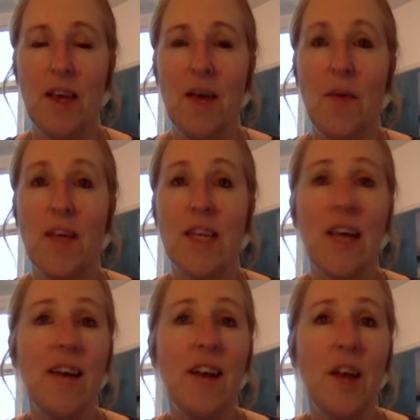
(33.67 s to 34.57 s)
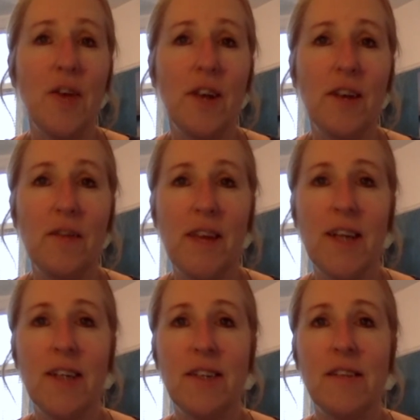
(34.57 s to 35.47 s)
We attend local
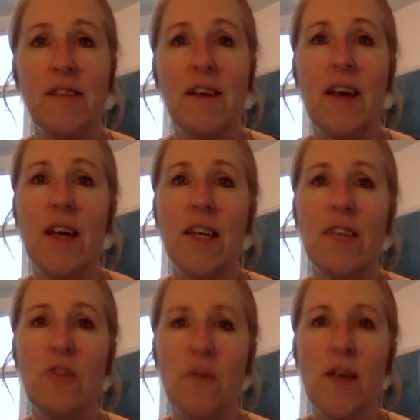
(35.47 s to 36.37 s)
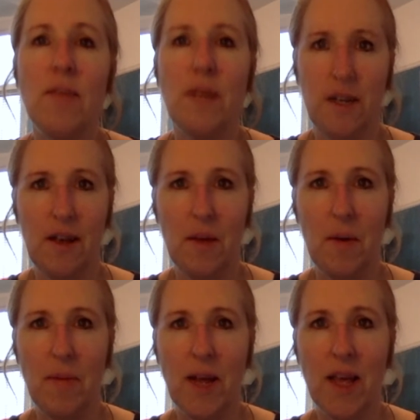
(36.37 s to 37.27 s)
events and it's great meeting our
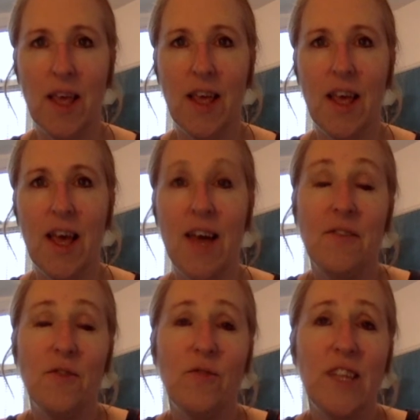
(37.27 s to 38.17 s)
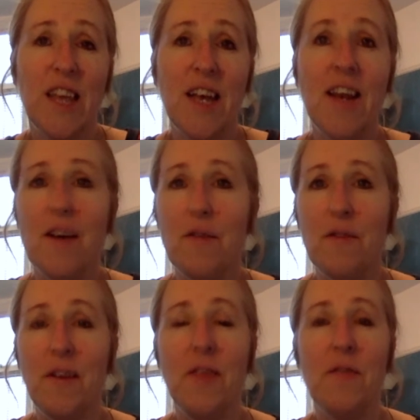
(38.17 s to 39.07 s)
public. And of course they love
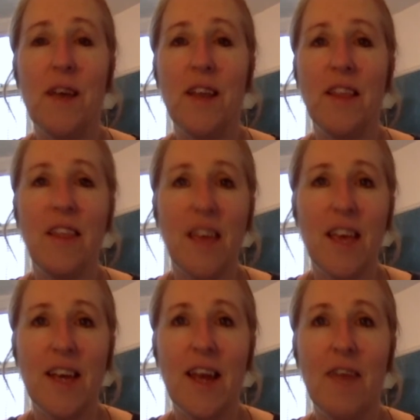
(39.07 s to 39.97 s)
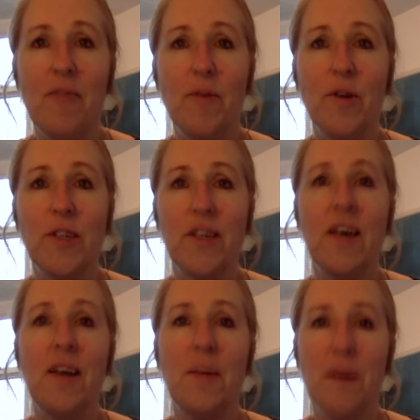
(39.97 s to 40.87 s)
the fact that they can have books
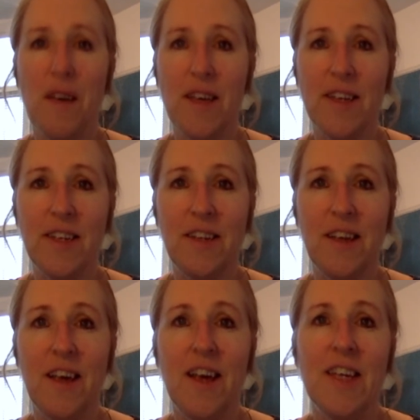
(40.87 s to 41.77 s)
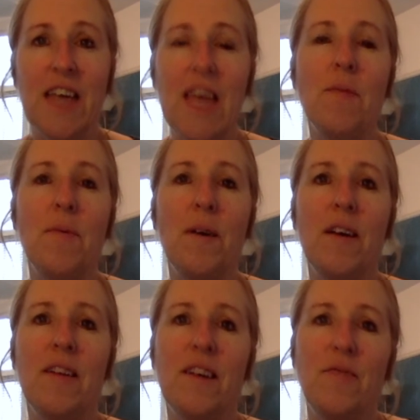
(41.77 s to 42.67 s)
signed by us to keep
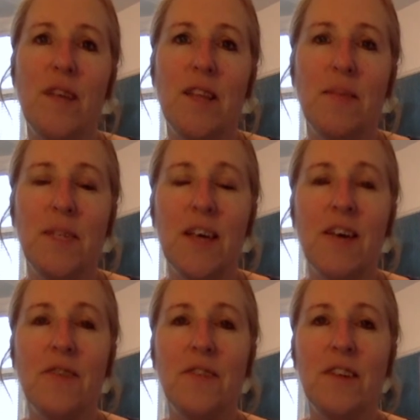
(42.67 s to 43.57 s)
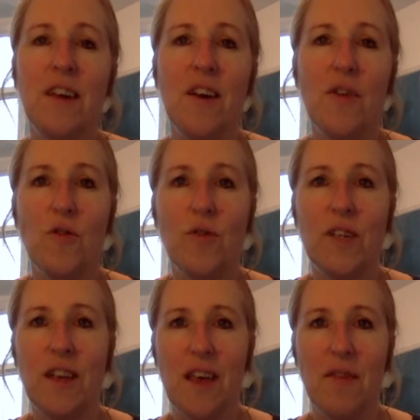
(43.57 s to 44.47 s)
and read themselves or
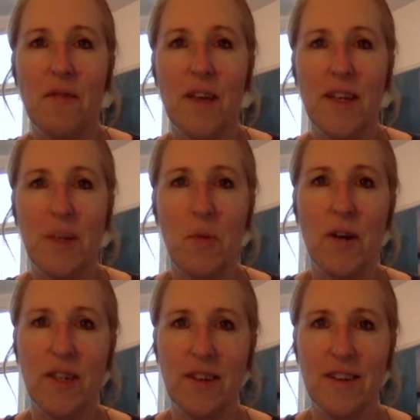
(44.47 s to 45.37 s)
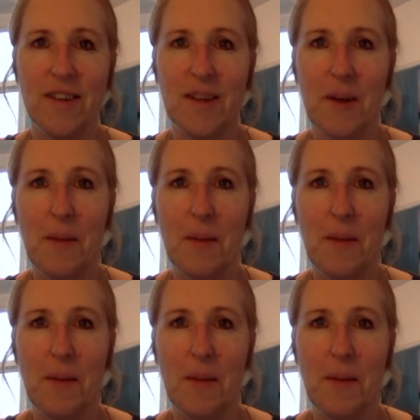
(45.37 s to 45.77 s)
to give as presents.